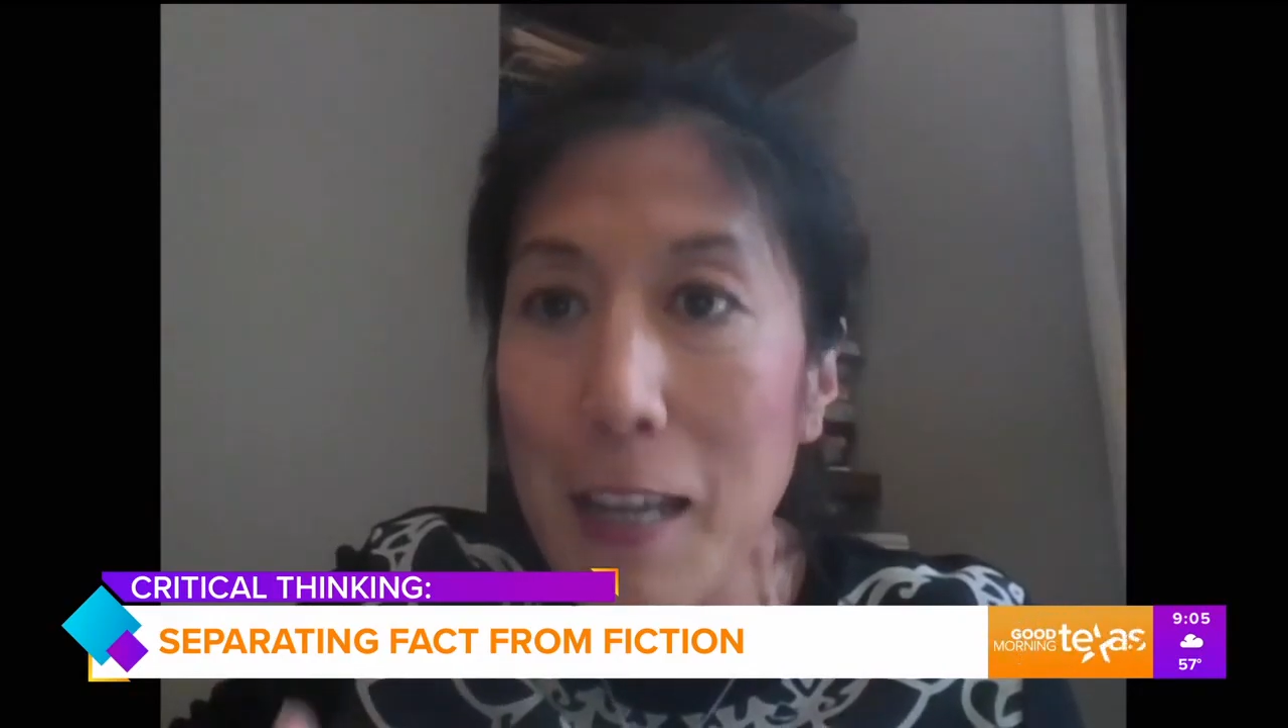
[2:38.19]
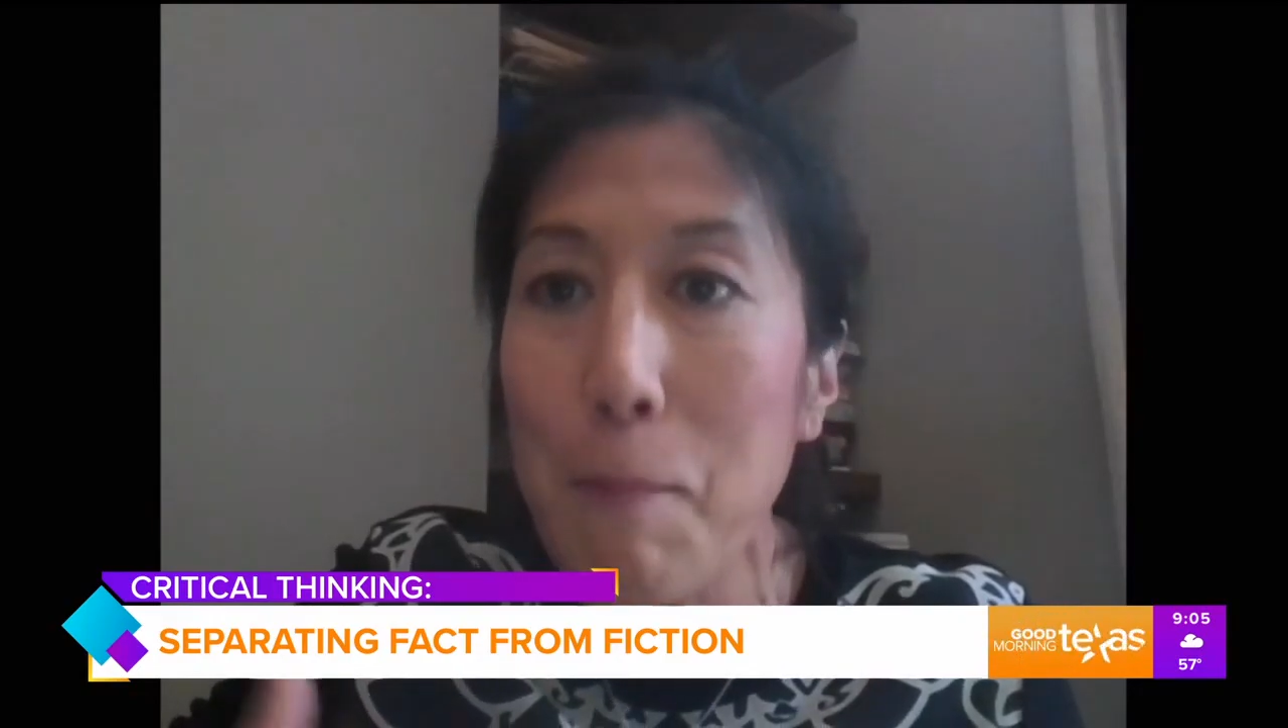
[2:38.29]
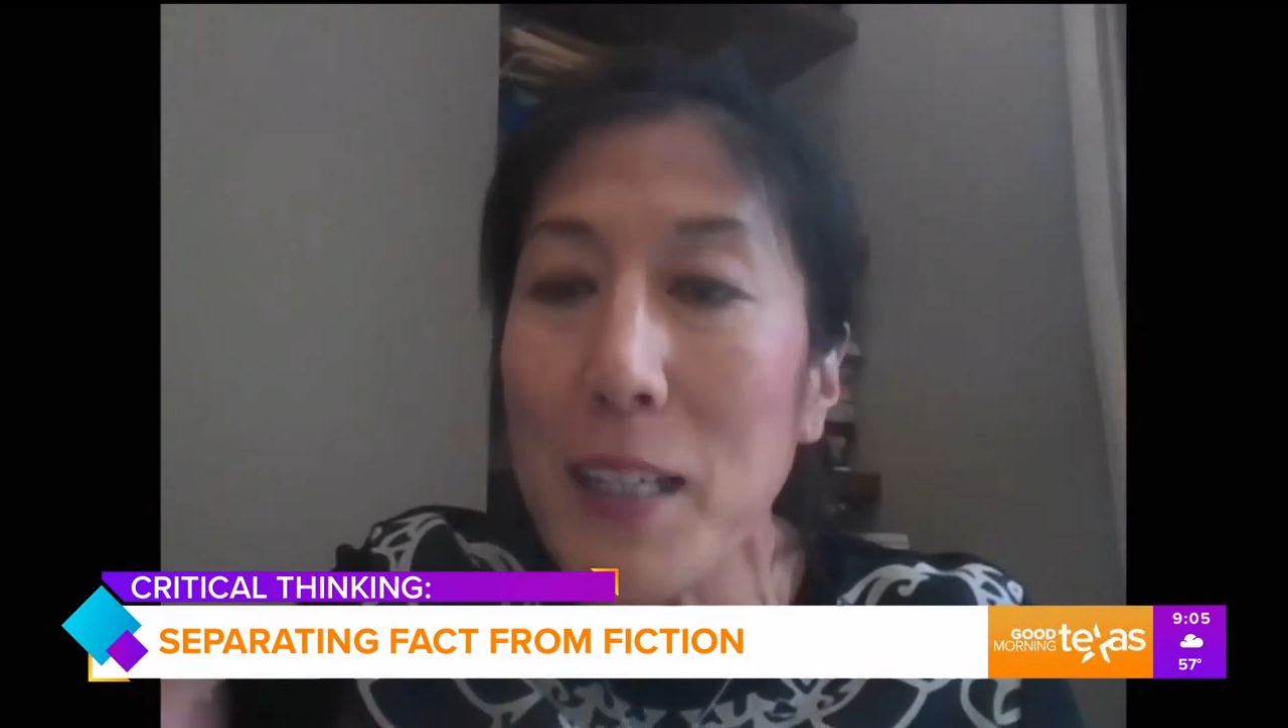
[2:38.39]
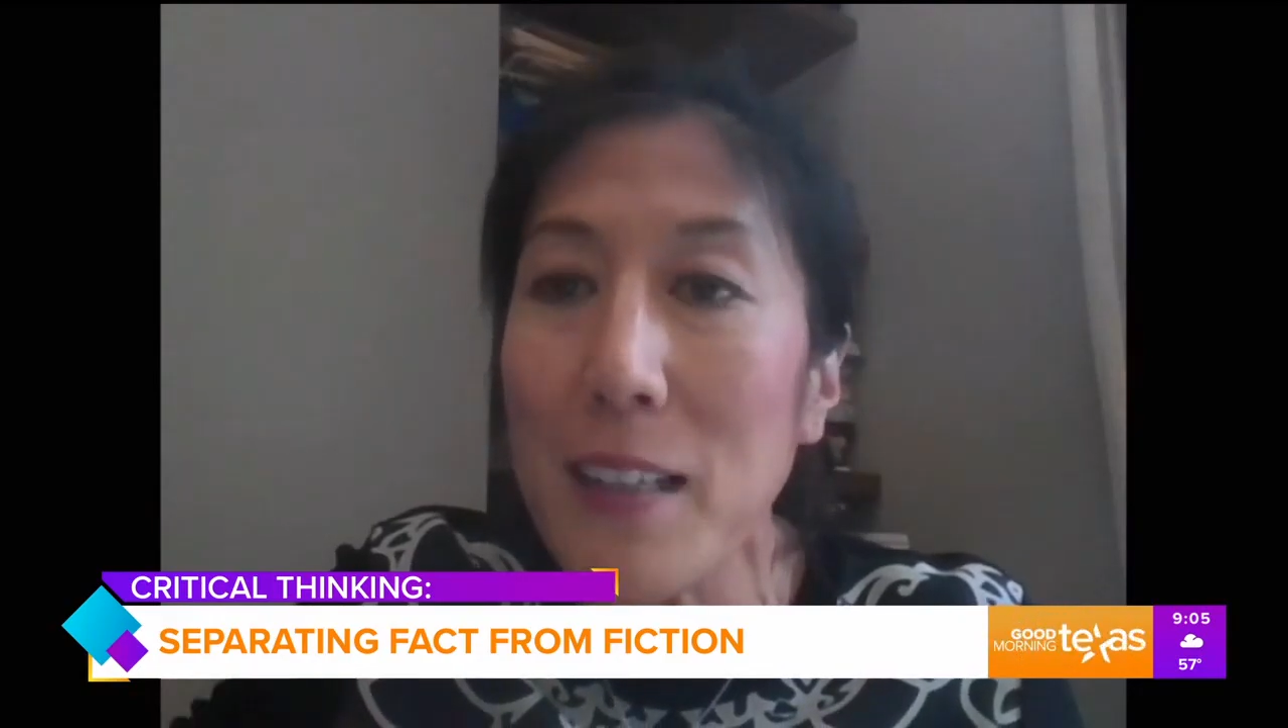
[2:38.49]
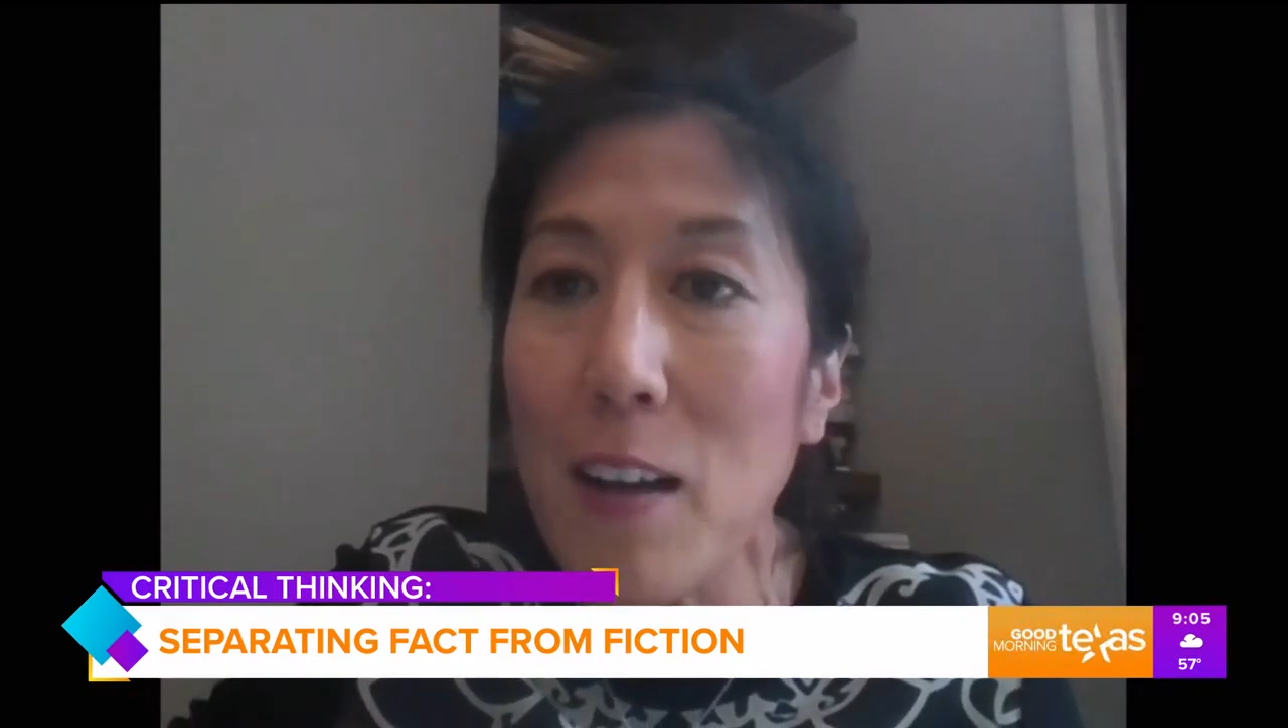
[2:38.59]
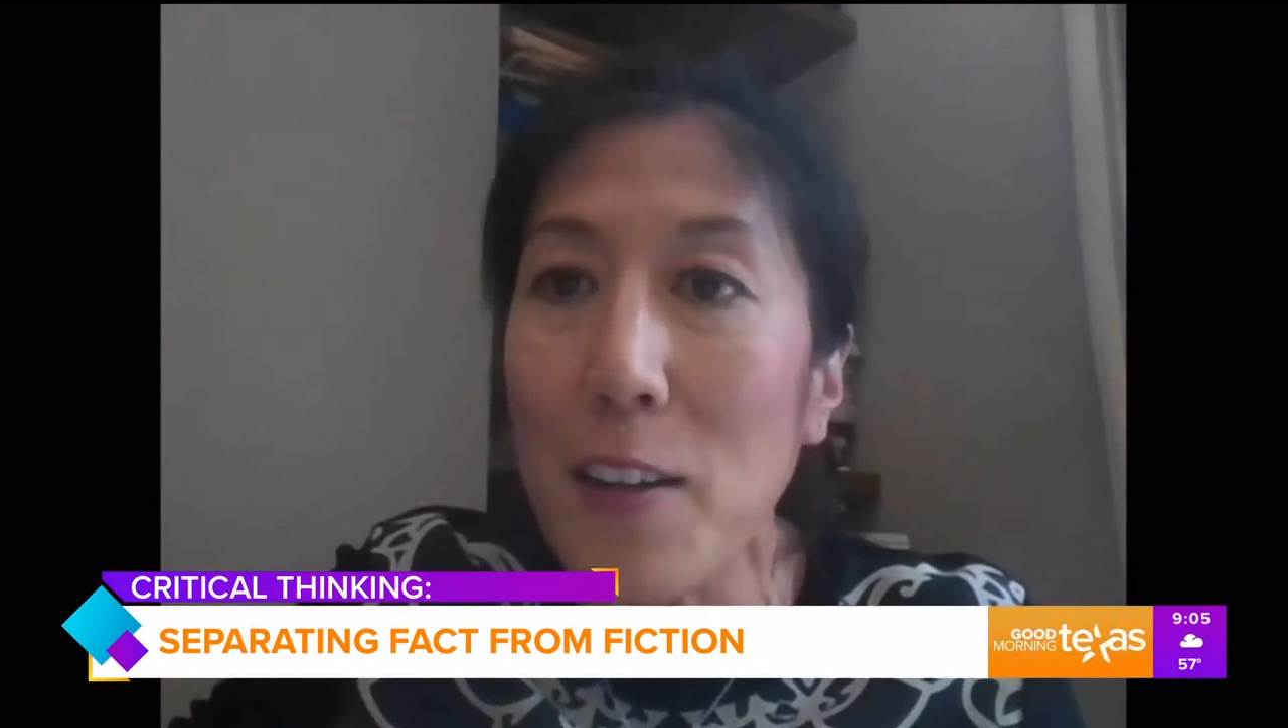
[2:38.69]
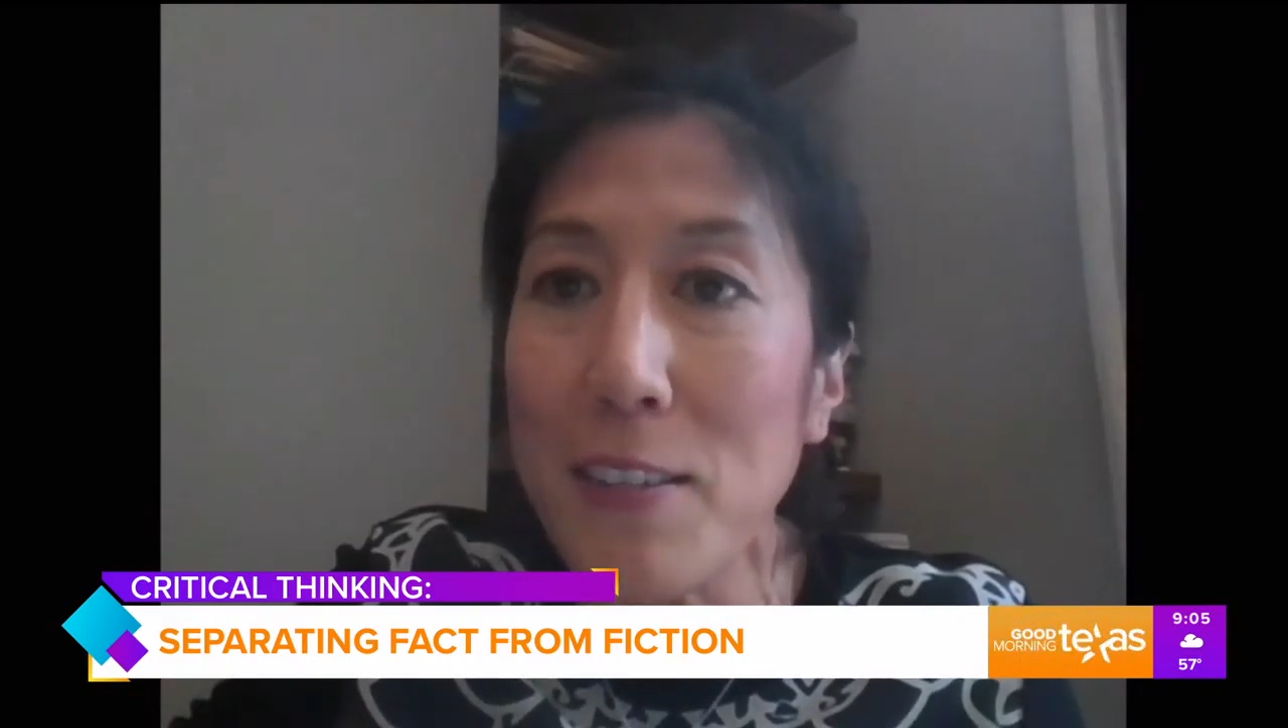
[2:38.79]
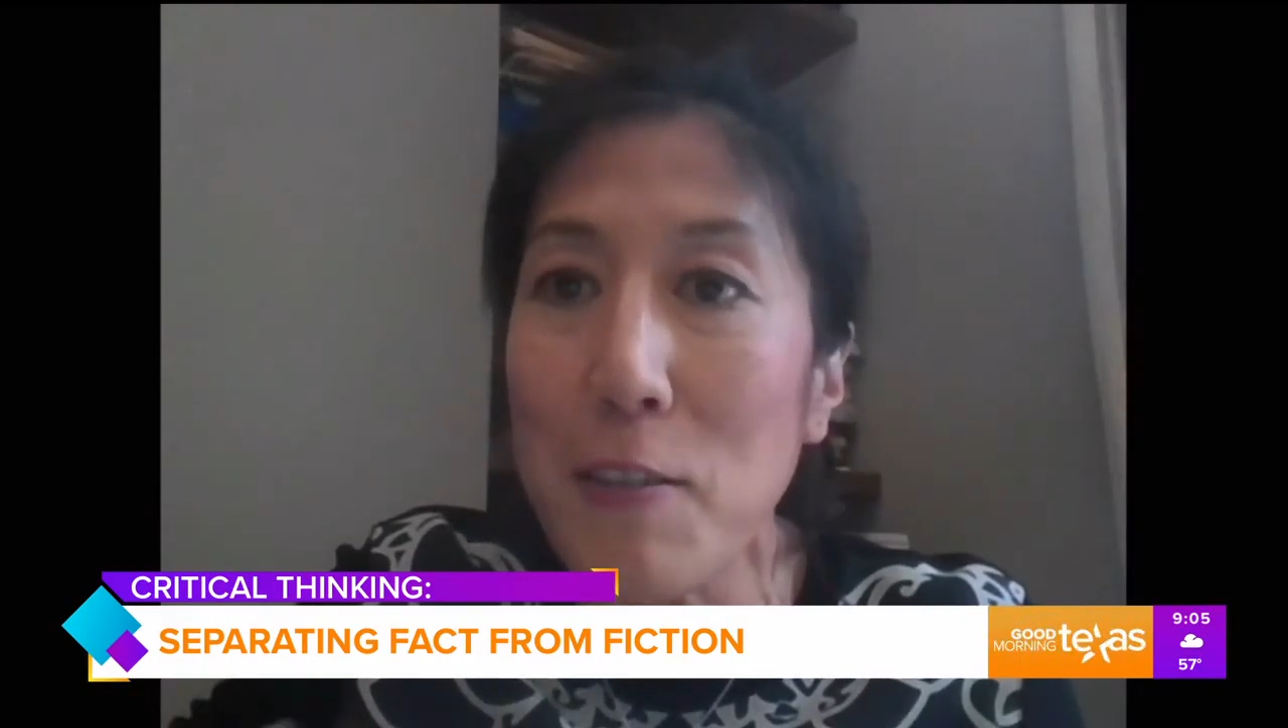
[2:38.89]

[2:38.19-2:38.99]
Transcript: but it also